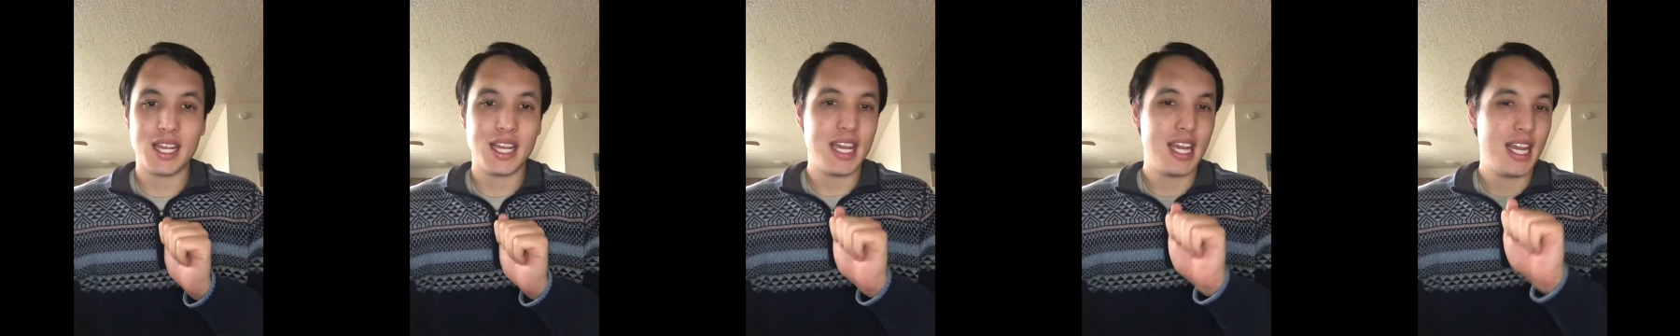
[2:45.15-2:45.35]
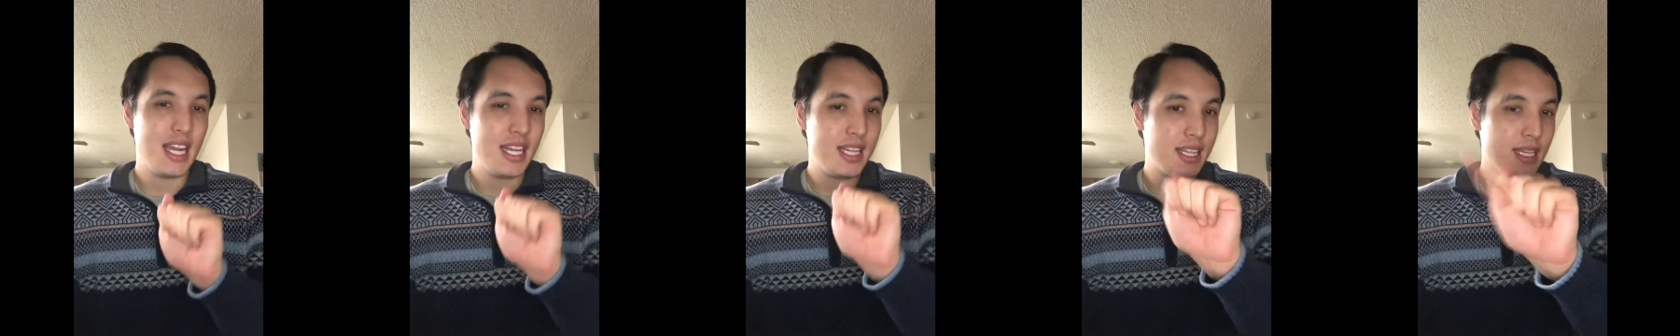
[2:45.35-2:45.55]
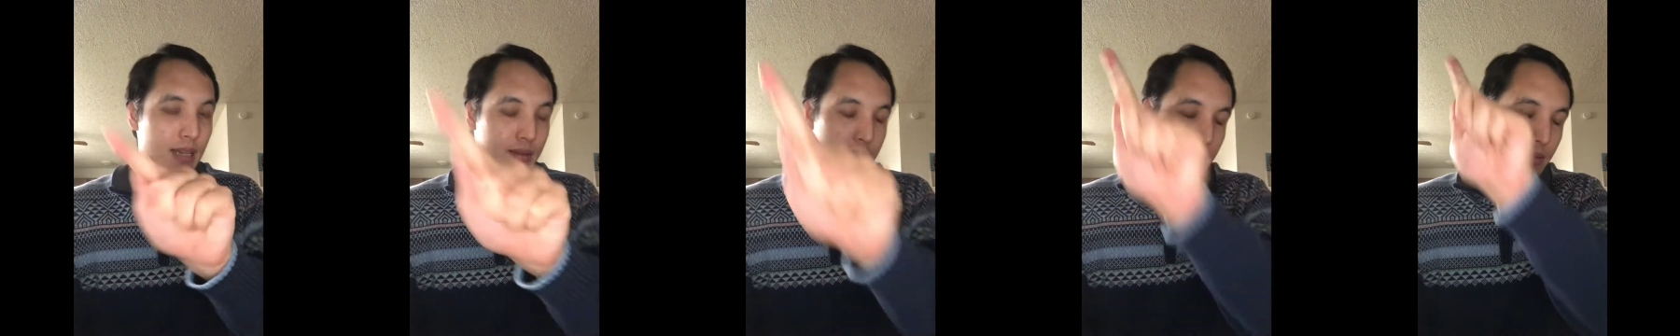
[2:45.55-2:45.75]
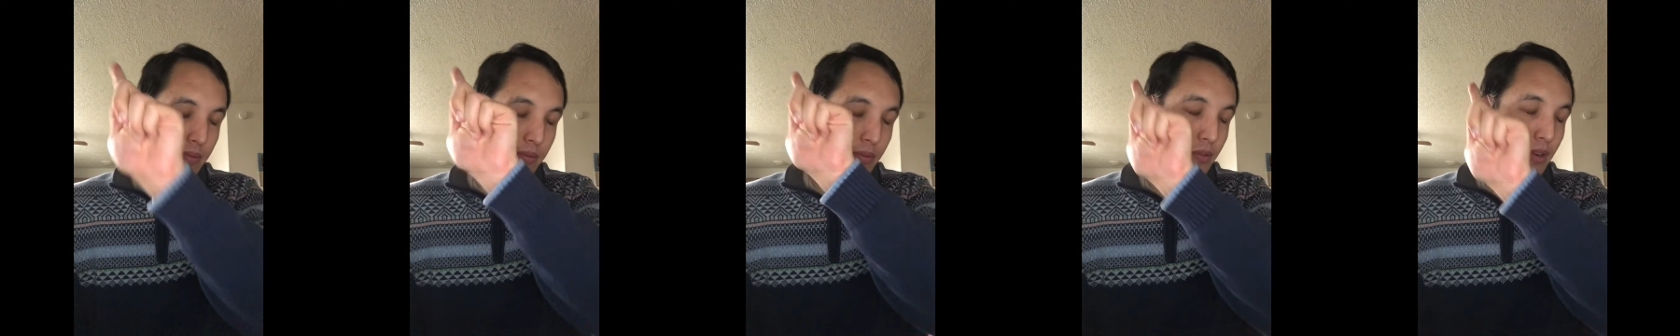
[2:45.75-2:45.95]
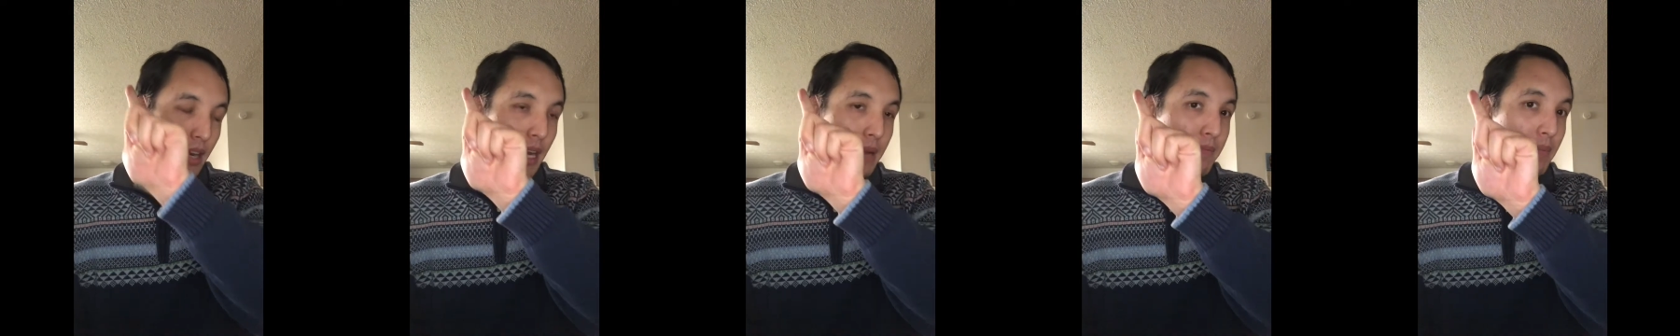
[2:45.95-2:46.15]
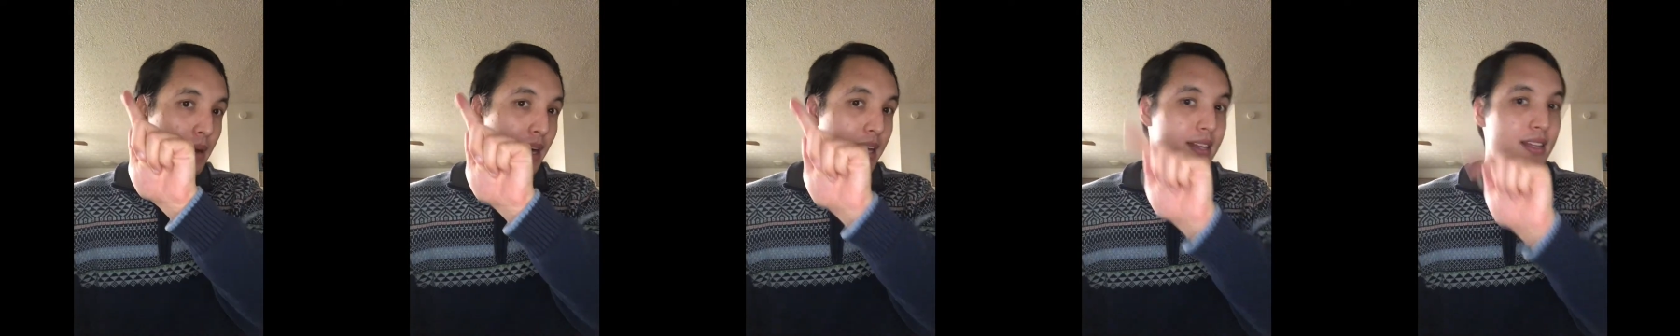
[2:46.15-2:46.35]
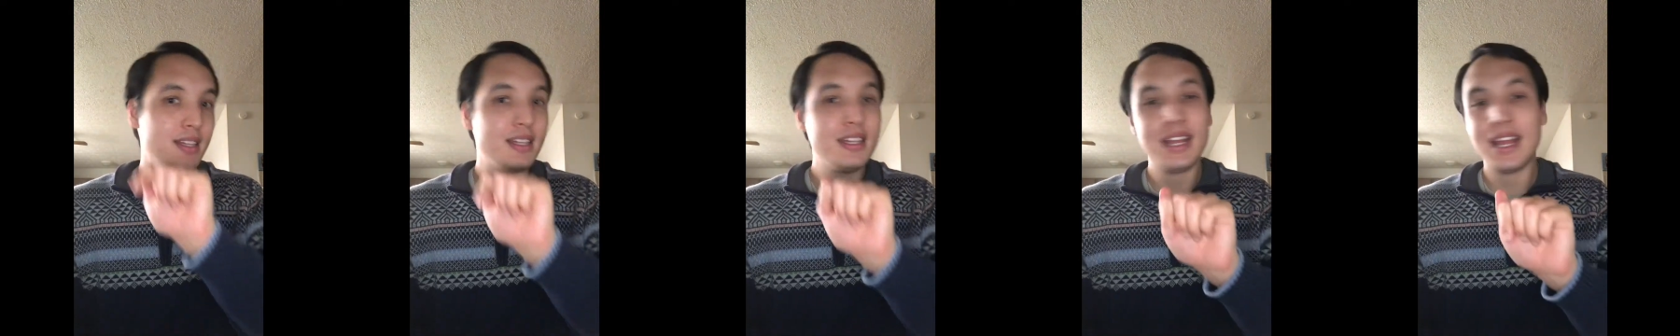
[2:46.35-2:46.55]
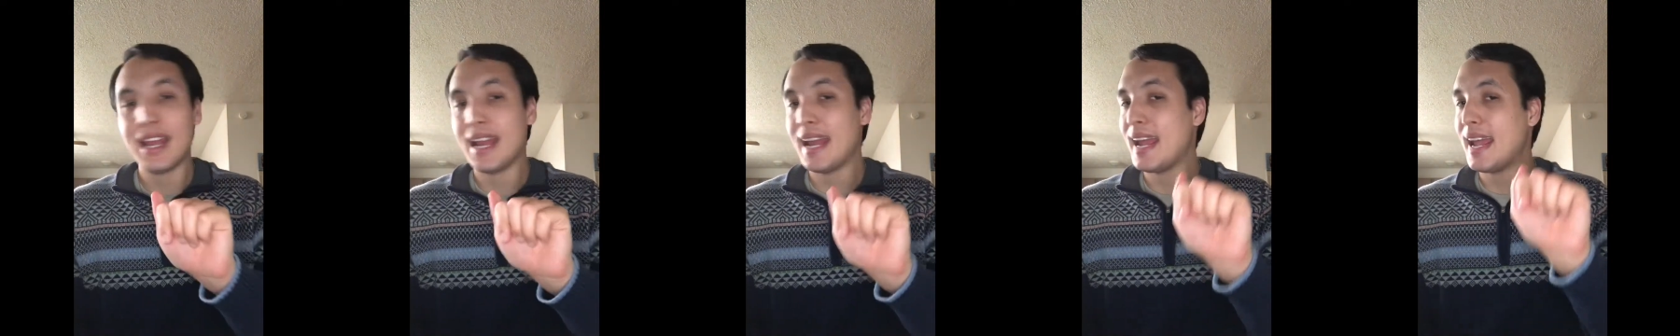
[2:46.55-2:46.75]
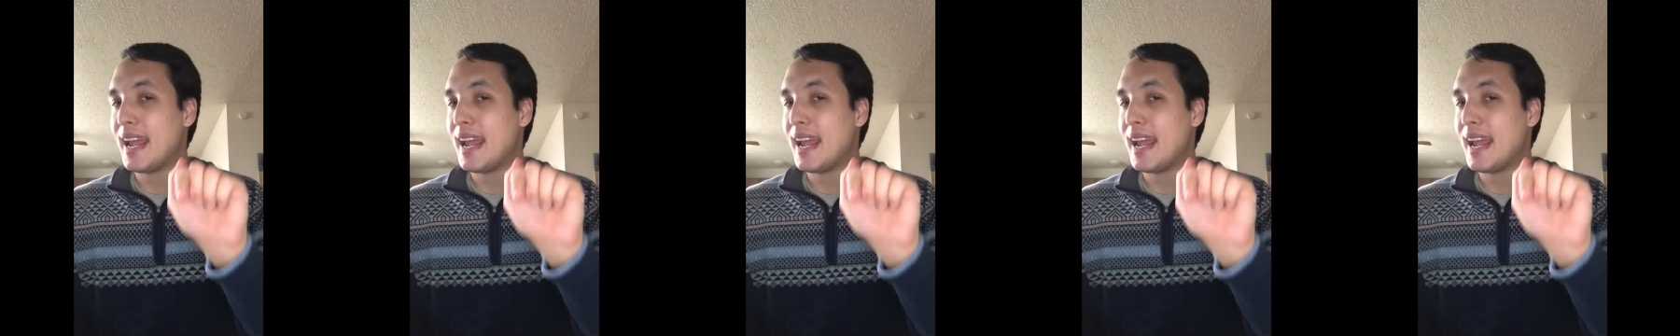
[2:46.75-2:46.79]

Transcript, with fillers: hit the subscribe button